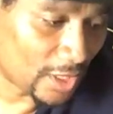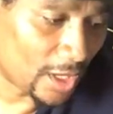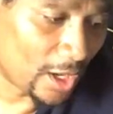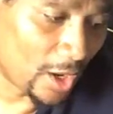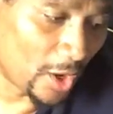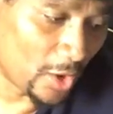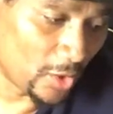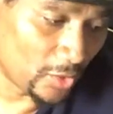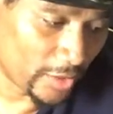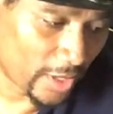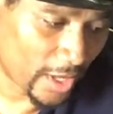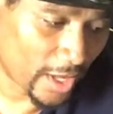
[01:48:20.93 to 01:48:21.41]

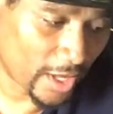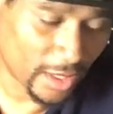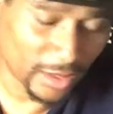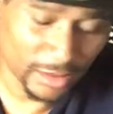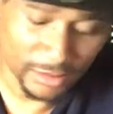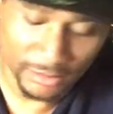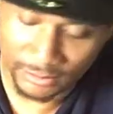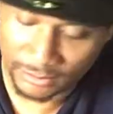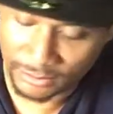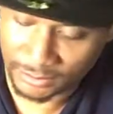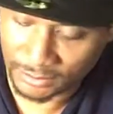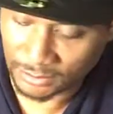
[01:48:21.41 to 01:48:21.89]
Okay.
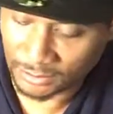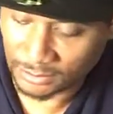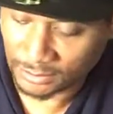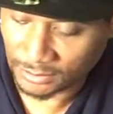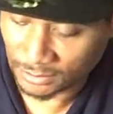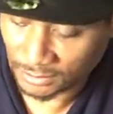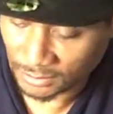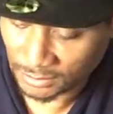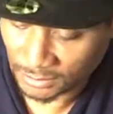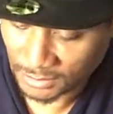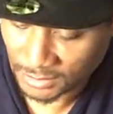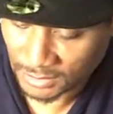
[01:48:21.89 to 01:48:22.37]

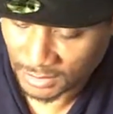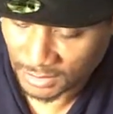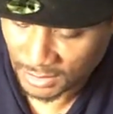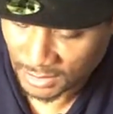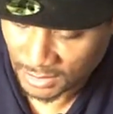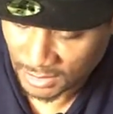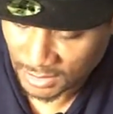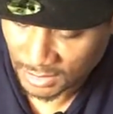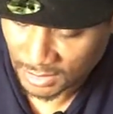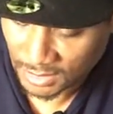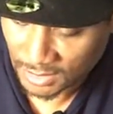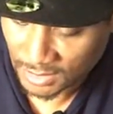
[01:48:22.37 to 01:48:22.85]

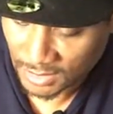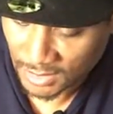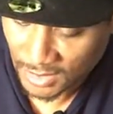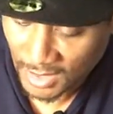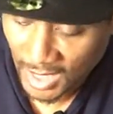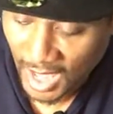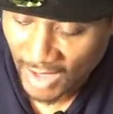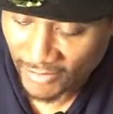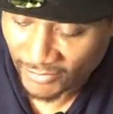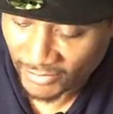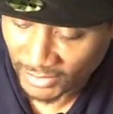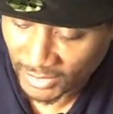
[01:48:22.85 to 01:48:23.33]

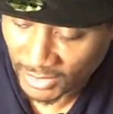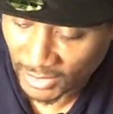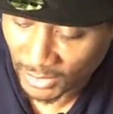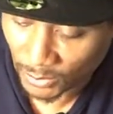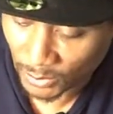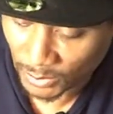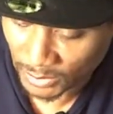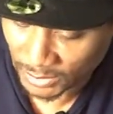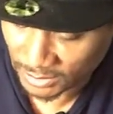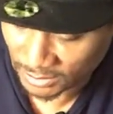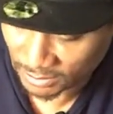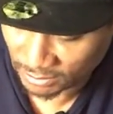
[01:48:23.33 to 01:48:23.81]
Have a good
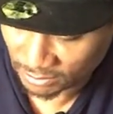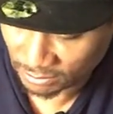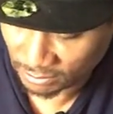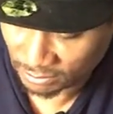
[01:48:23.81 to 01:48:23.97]
one.